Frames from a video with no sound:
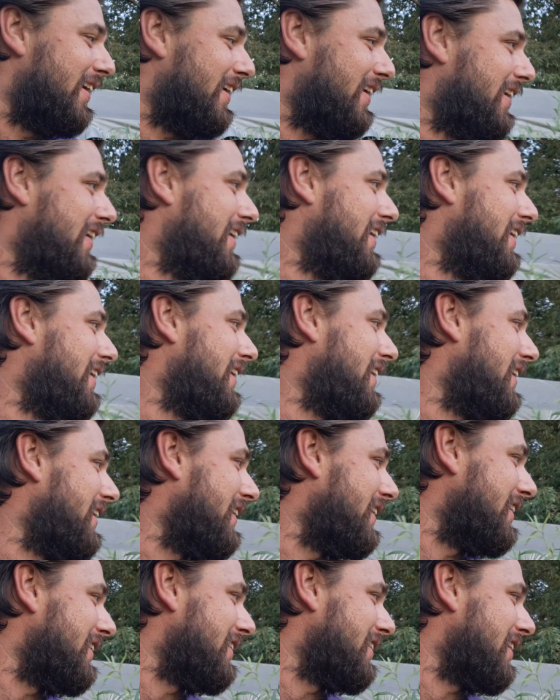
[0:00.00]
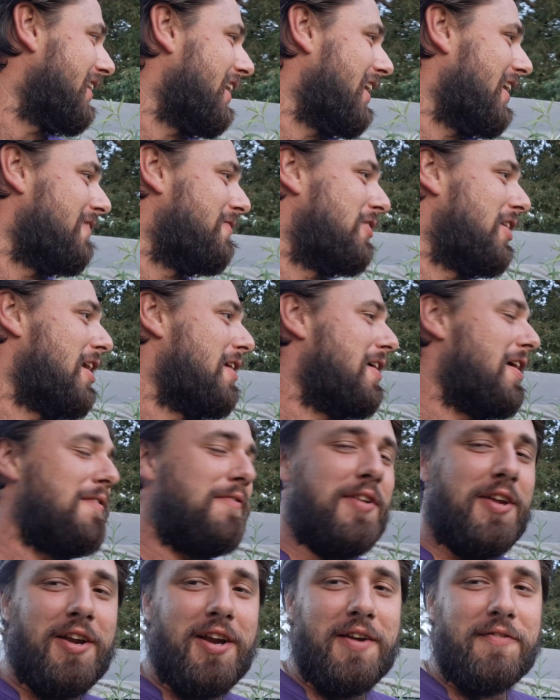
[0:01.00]
If
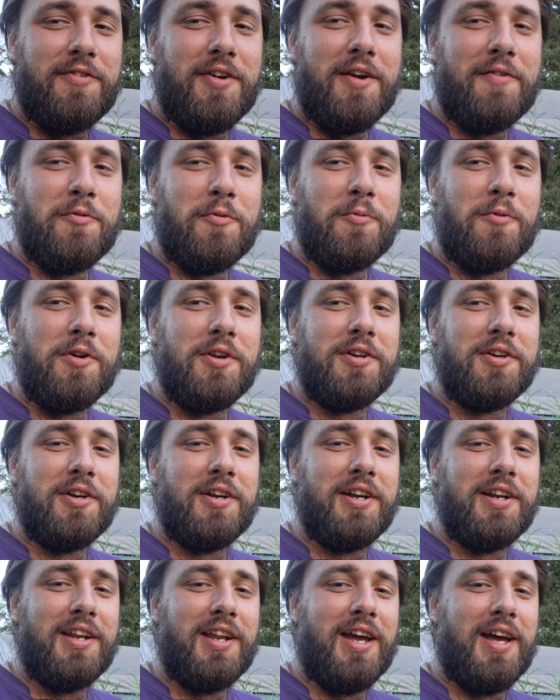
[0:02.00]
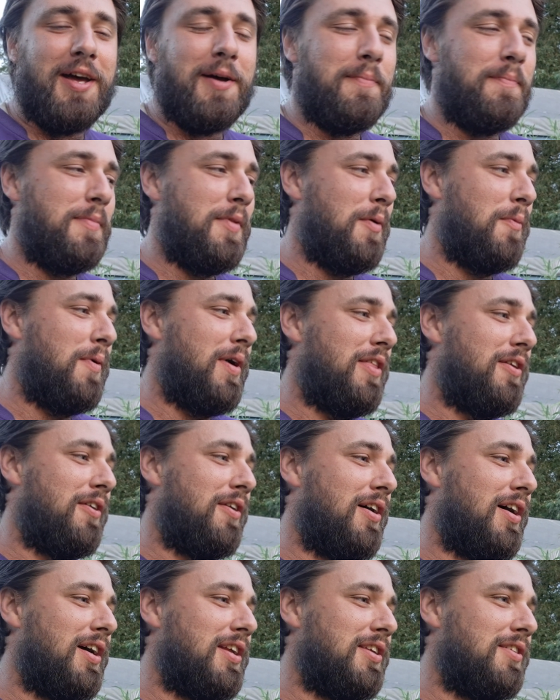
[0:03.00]
you're ever wondering whether or
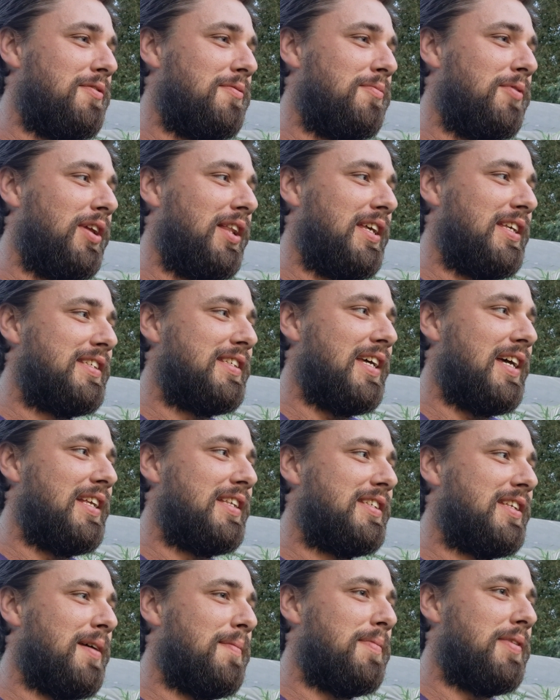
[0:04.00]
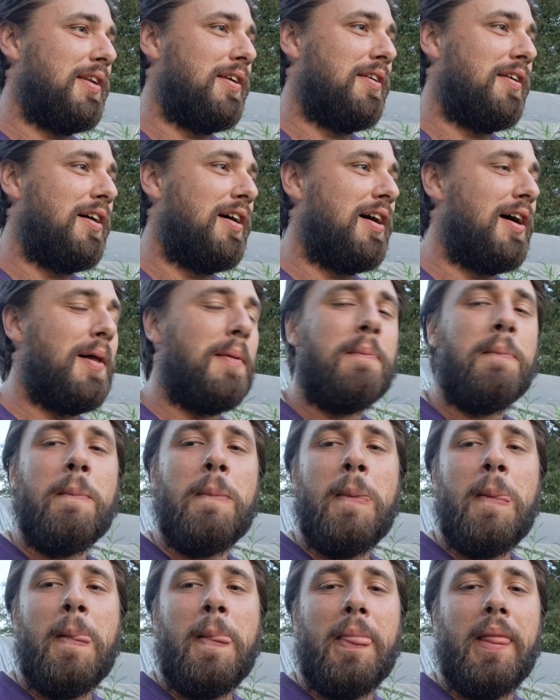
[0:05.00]
not you really said something or not,
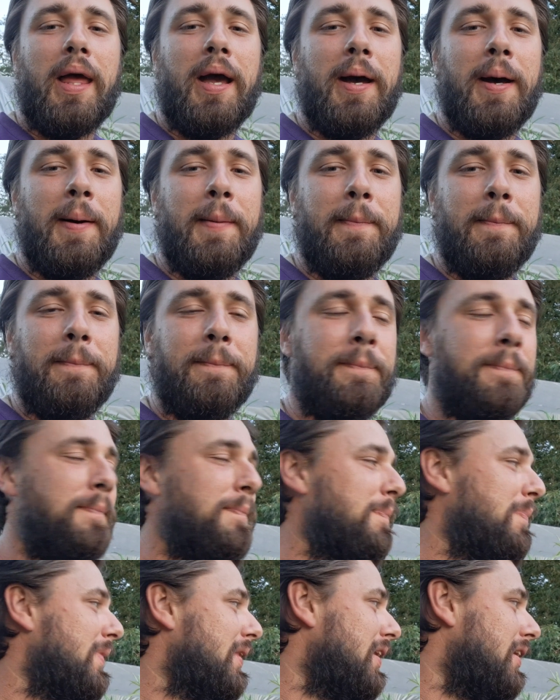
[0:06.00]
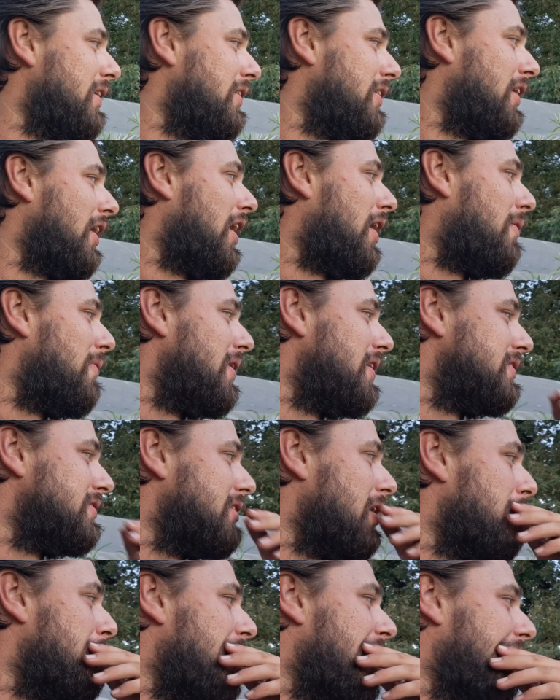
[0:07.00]
you can always
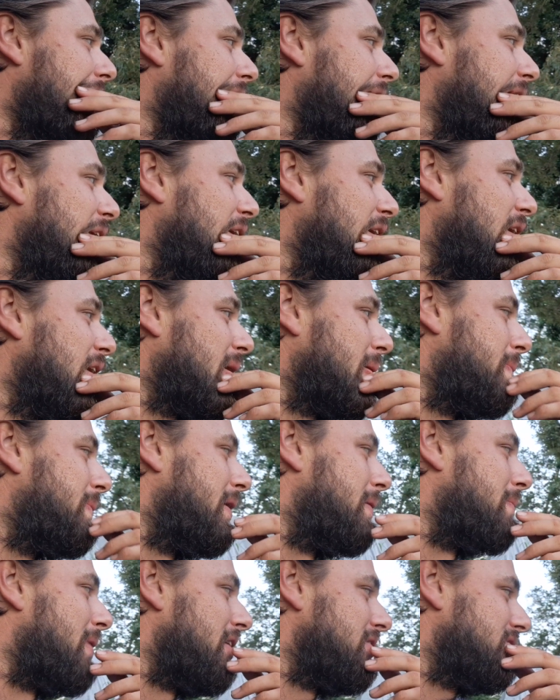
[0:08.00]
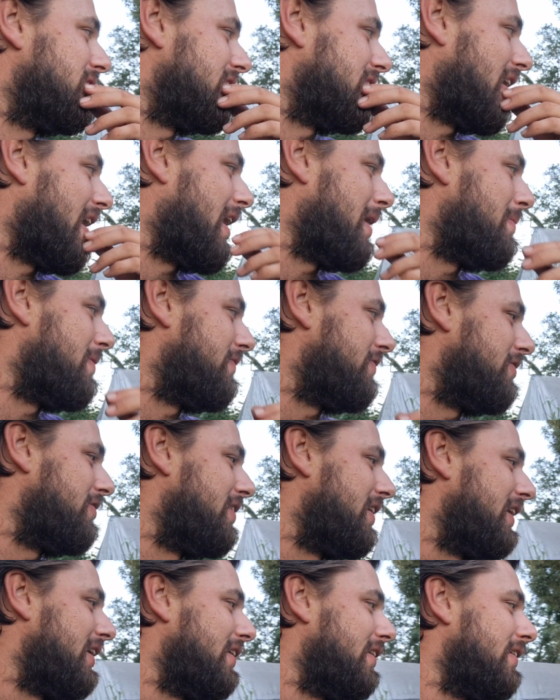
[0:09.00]
go back and look. But most of the time, if you
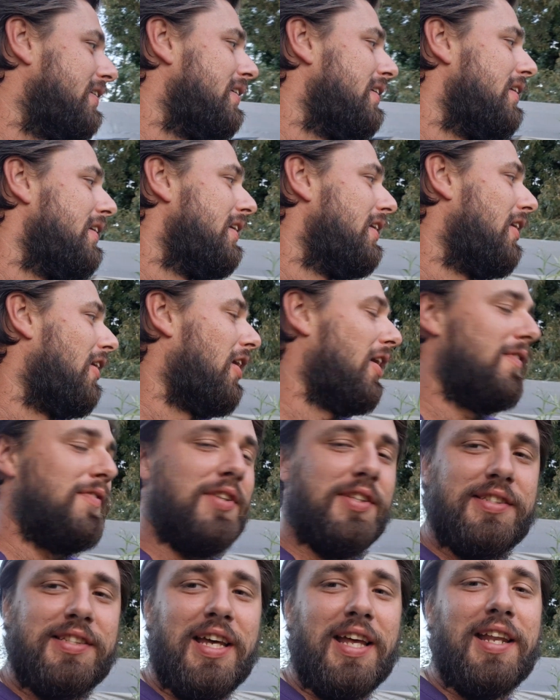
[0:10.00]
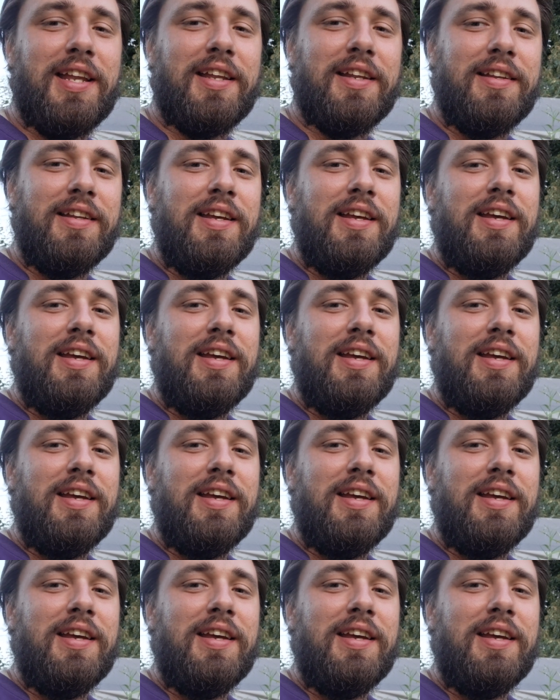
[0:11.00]
didn't, or if you said it,